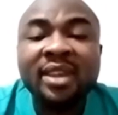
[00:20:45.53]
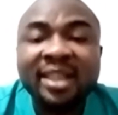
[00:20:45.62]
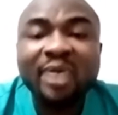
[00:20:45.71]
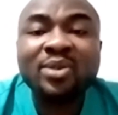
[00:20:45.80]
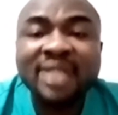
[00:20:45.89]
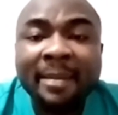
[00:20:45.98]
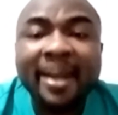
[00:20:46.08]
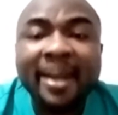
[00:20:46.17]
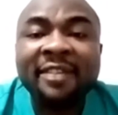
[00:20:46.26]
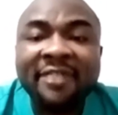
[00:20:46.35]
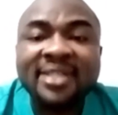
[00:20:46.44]
they will start
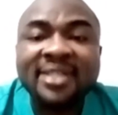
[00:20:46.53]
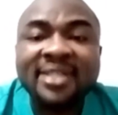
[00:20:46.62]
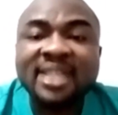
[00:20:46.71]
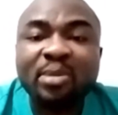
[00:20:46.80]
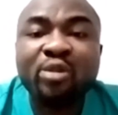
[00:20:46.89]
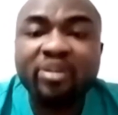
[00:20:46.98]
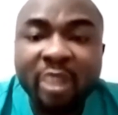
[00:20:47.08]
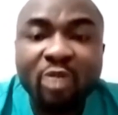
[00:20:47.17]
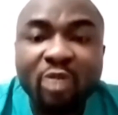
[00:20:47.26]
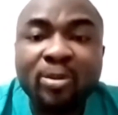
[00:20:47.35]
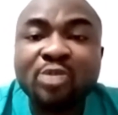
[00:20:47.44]
manifesting the symptoms of
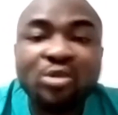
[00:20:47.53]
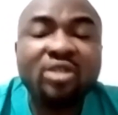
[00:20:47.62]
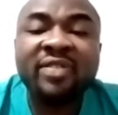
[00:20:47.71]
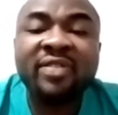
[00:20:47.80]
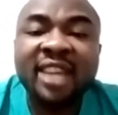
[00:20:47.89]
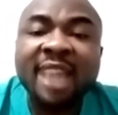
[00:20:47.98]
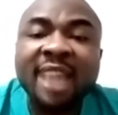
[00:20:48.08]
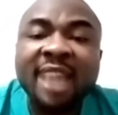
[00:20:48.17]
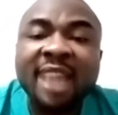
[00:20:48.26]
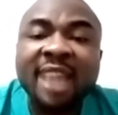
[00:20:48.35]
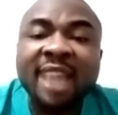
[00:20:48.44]
menopause most of the time
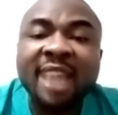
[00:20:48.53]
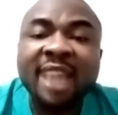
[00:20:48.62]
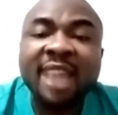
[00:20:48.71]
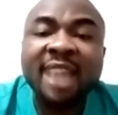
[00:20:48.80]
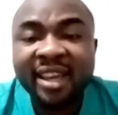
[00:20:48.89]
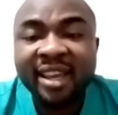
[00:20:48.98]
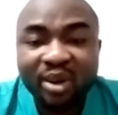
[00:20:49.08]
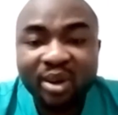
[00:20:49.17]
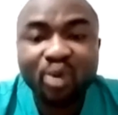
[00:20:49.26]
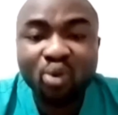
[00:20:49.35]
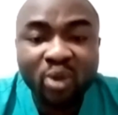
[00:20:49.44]
within a year
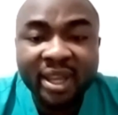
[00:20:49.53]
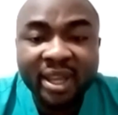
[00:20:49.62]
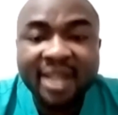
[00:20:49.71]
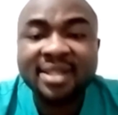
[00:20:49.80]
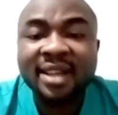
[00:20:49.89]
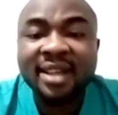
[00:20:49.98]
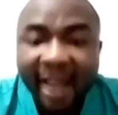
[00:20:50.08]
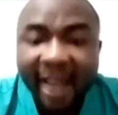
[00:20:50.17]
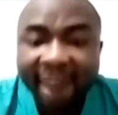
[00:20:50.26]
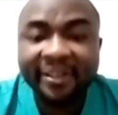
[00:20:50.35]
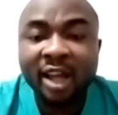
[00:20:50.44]
or 2 years
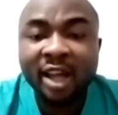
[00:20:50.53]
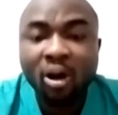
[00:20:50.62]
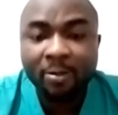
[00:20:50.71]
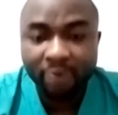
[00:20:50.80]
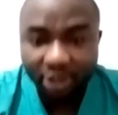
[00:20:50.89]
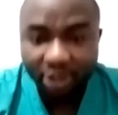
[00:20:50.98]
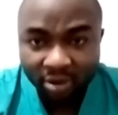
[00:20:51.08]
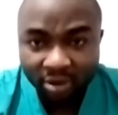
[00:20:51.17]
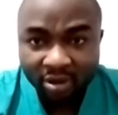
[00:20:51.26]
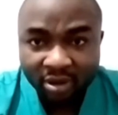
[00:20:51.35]
after operation.